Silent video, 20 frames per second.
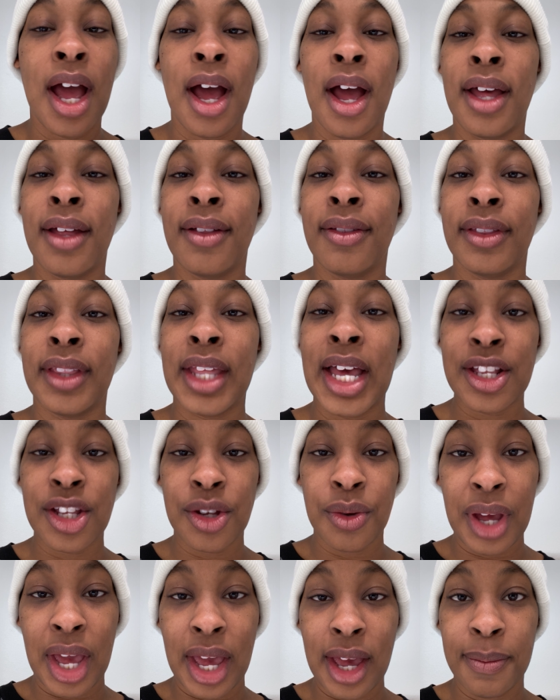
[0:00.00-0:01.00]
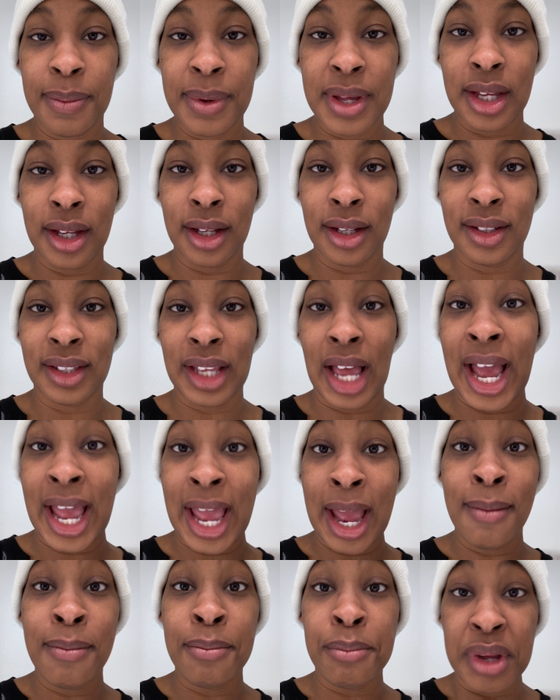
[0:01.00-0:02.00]
and that's okay because I
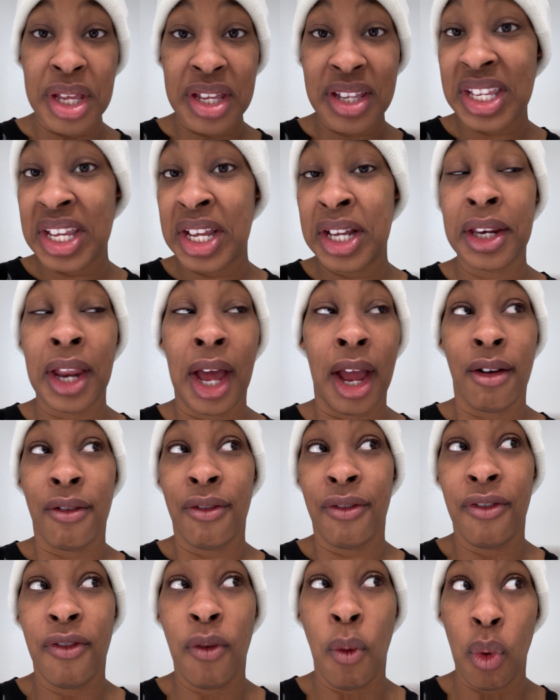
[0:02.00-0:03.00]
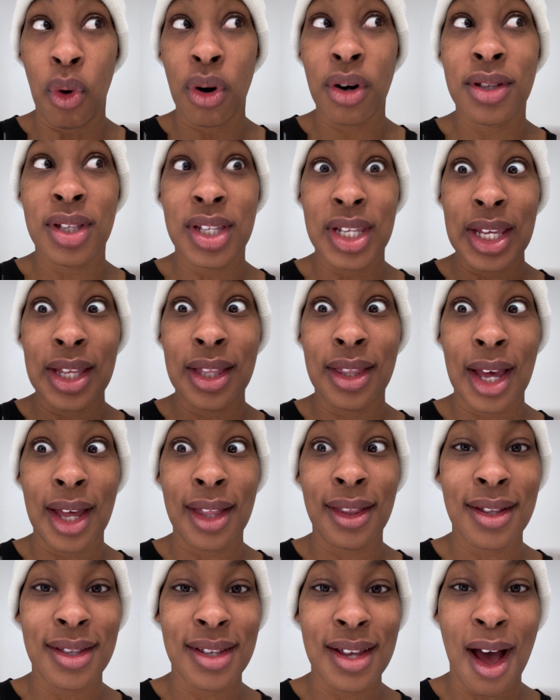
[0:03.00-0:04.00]
am missing like 4 teeth
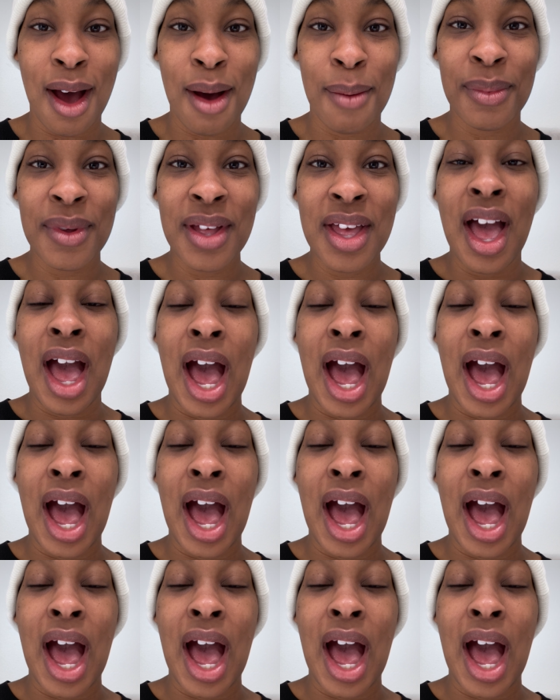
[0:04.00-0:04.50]
at the top.